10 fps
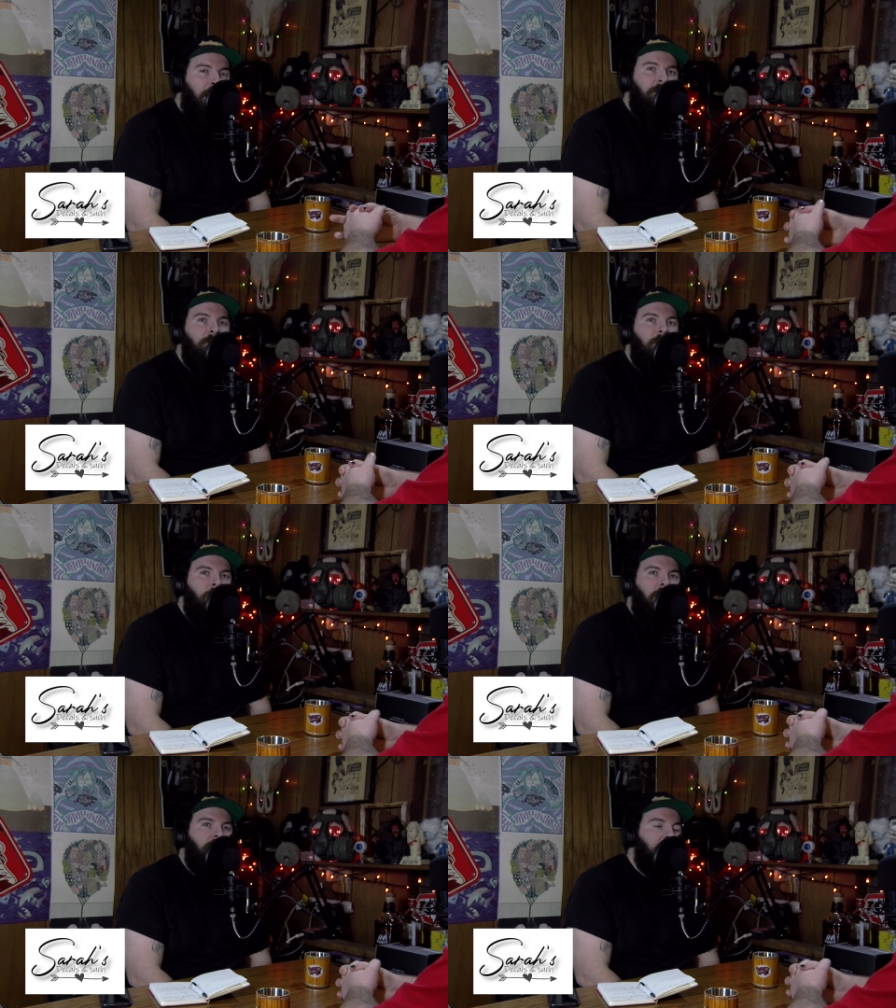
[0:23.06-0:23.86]
I took
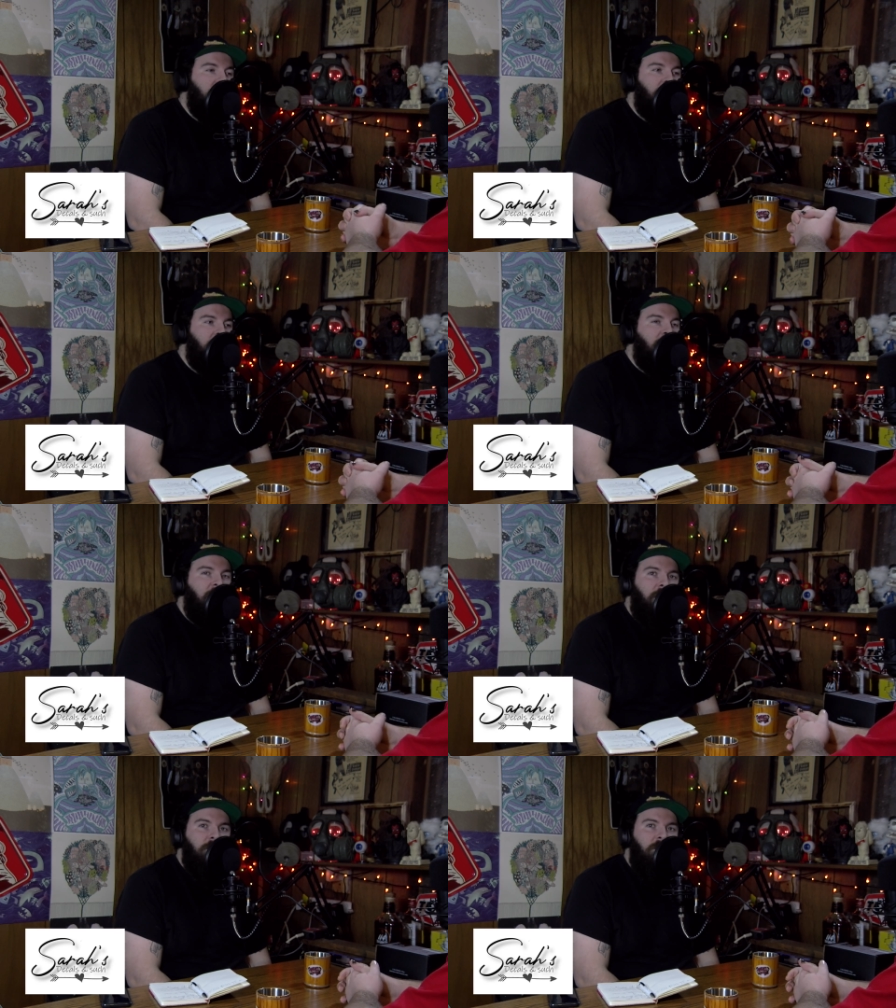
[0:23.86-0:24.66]
my Sarah's
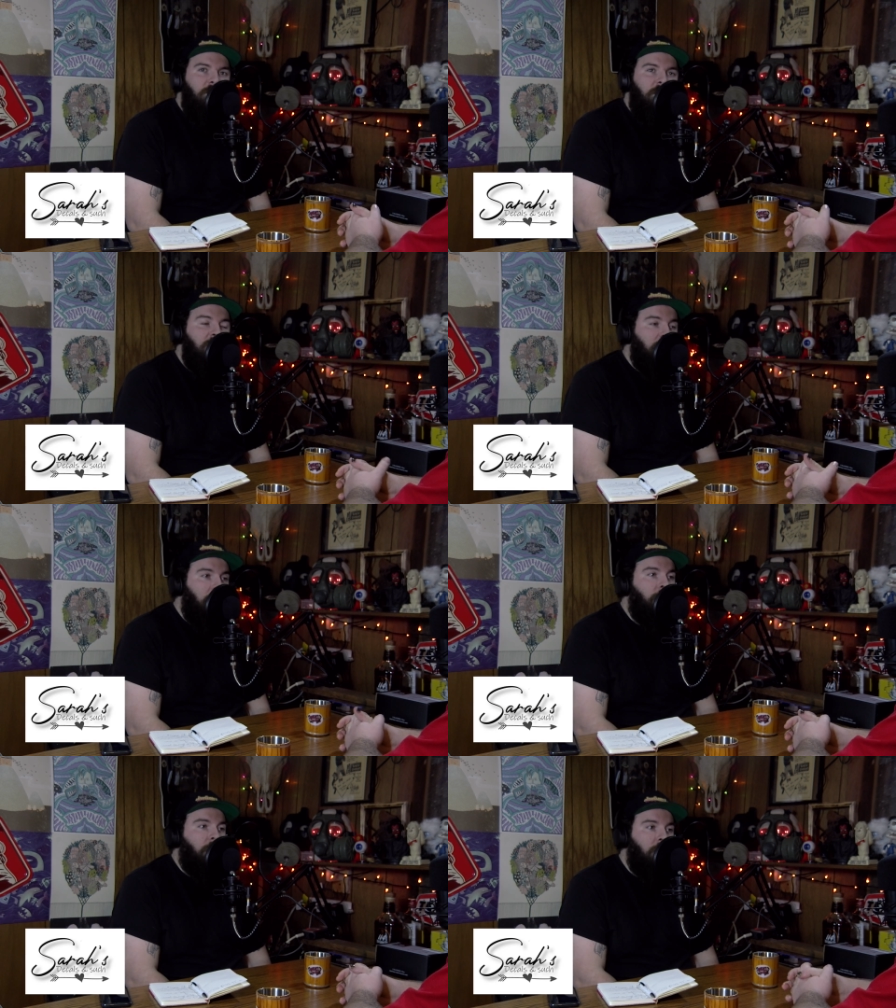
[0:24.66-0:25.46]
decals and such
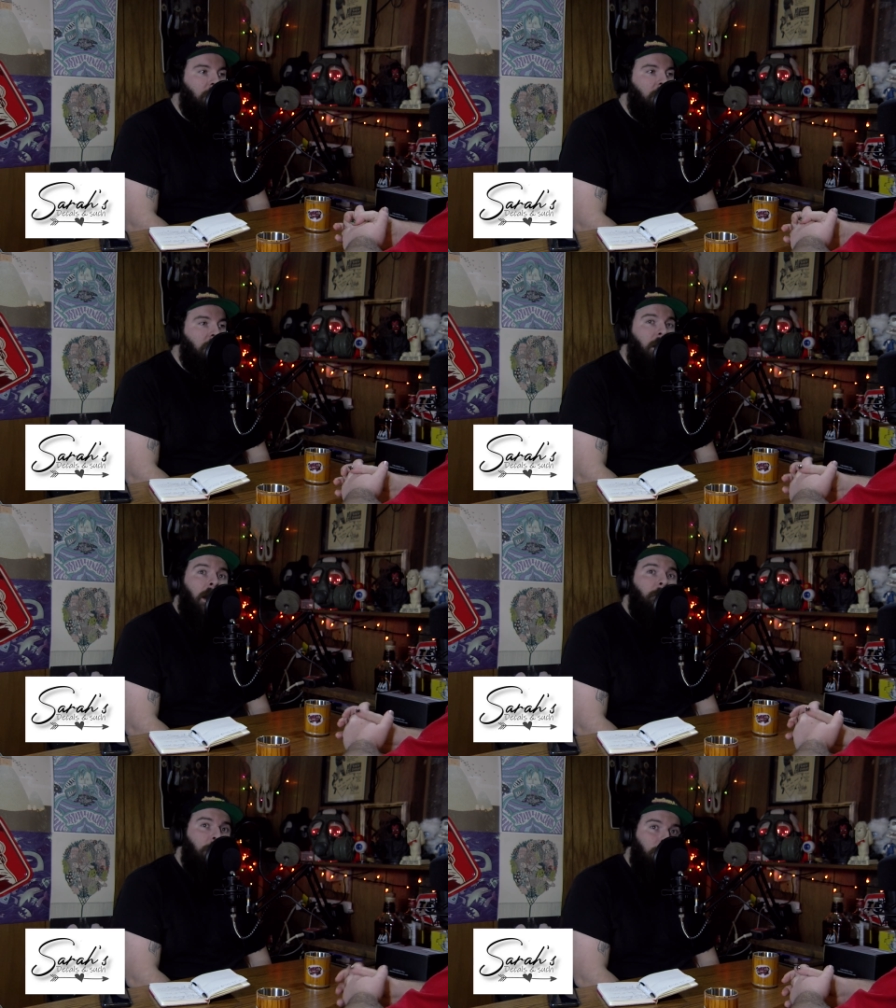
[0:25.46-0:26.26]
tumbler. Oh.
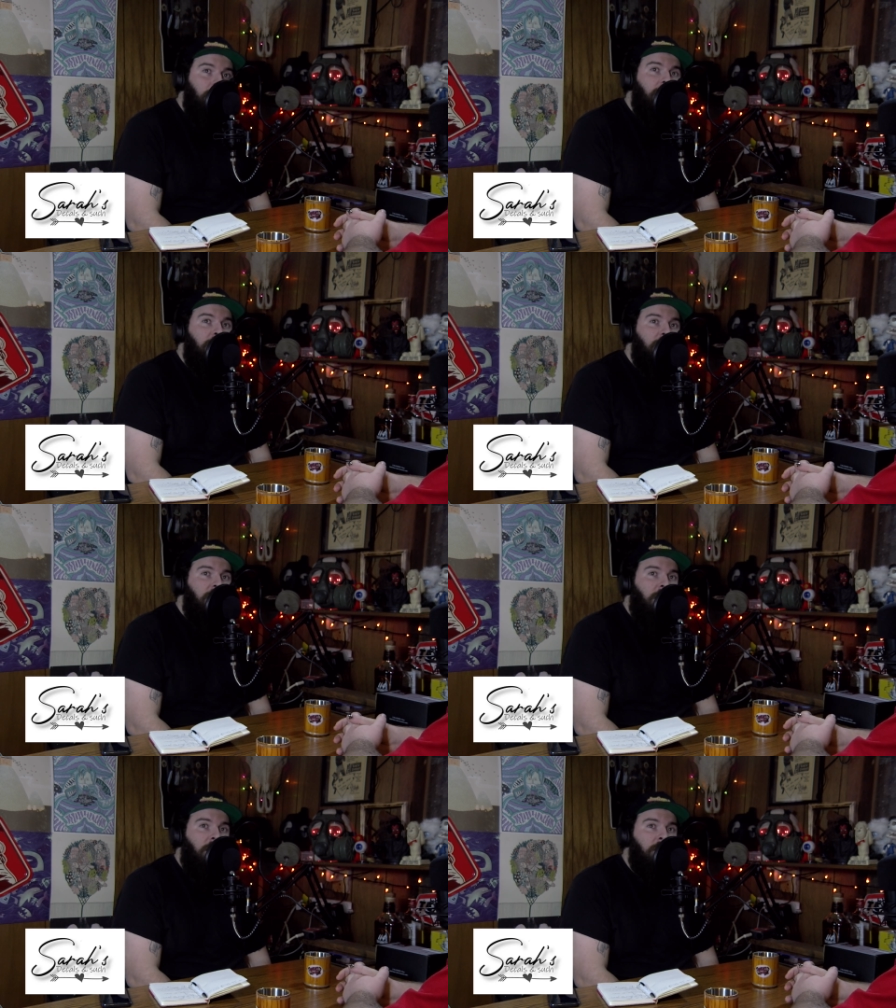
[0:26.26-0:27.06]
I poured it in
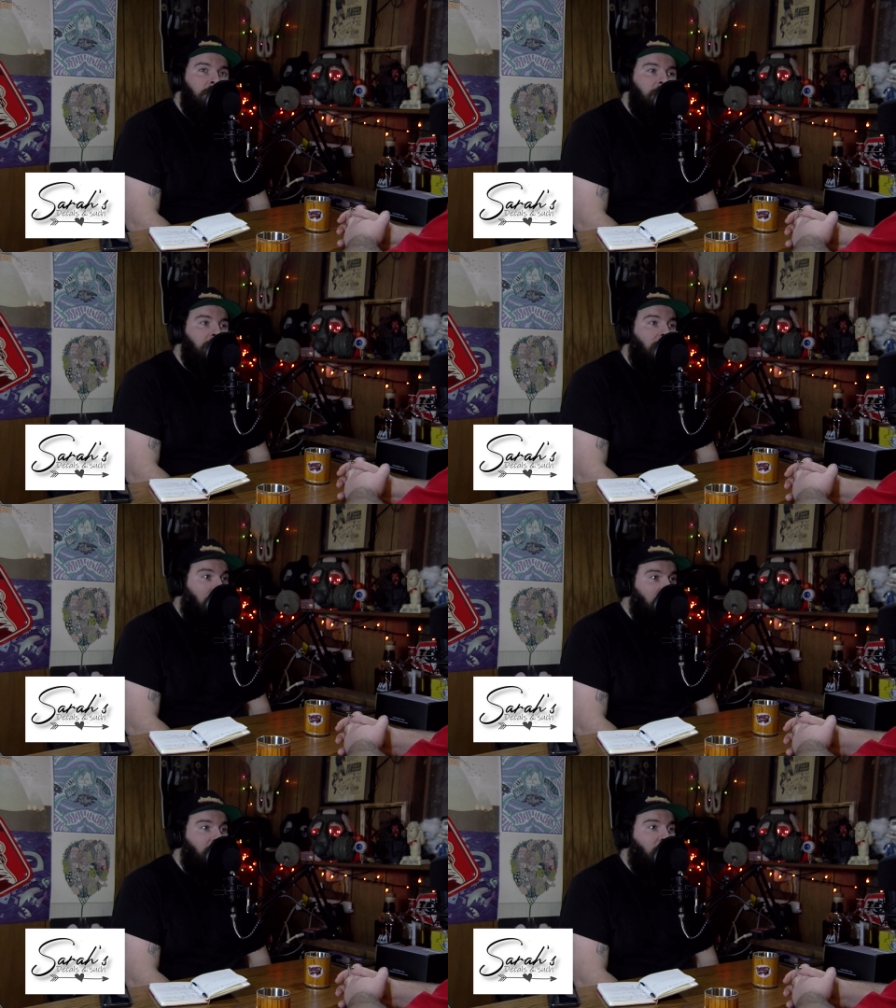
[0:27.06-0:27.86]
there. God. Ah.
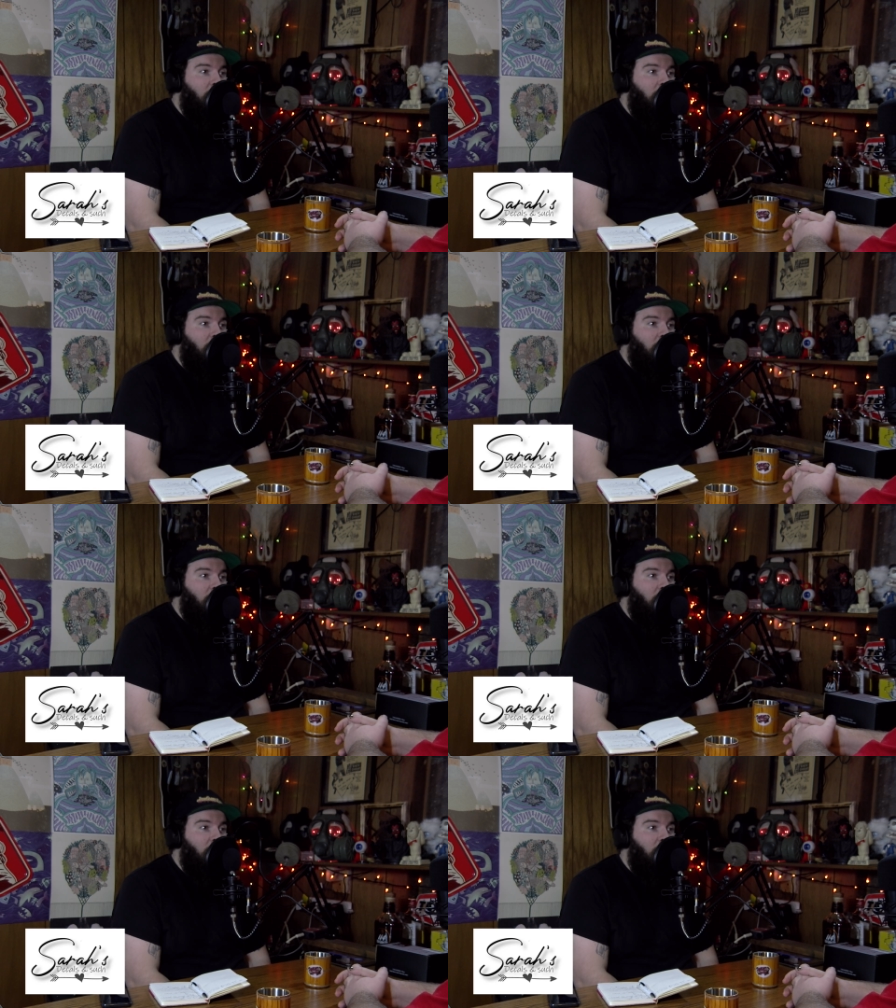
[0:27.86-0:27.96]
And you know